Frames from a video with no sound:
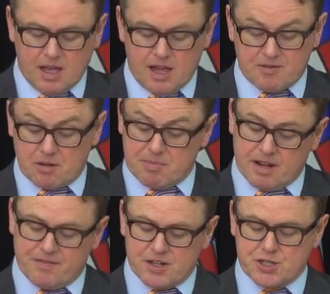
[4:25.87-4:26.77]
And for
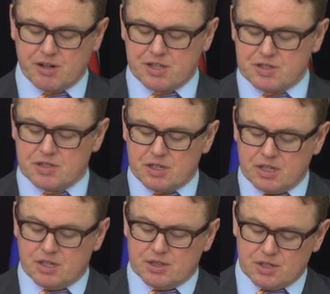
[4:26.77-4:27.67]
beneficiaries,
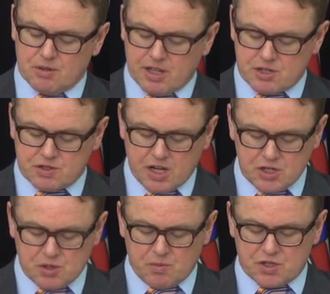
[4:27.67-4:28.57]
the new
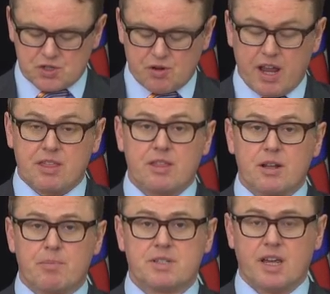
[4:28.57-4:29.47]
legislation would strengthen
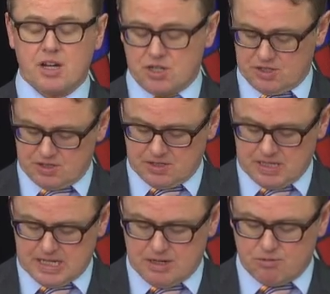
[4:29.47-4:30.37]
their protections,
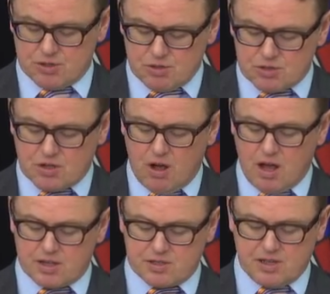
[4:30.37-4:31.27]
reduce
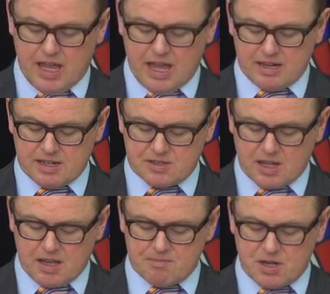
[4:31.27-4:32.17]
costs, and as
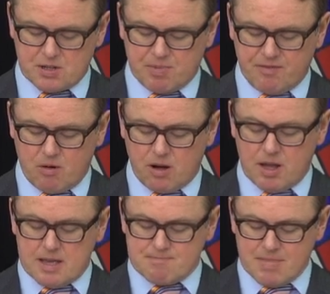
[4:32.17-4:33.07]
I mentioned before,
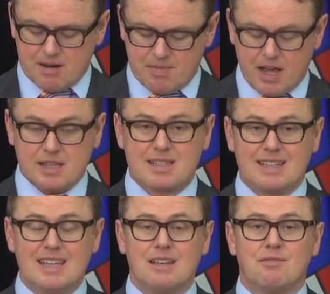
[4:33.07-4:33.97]
minimize the
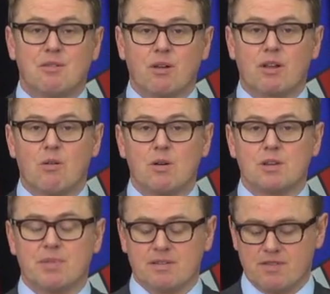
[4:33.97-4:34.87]
need for the court
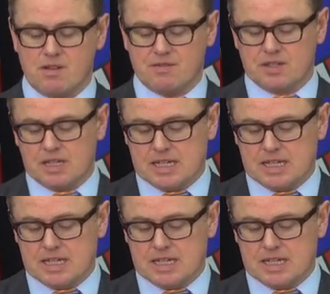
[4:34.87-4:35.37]
to be involved.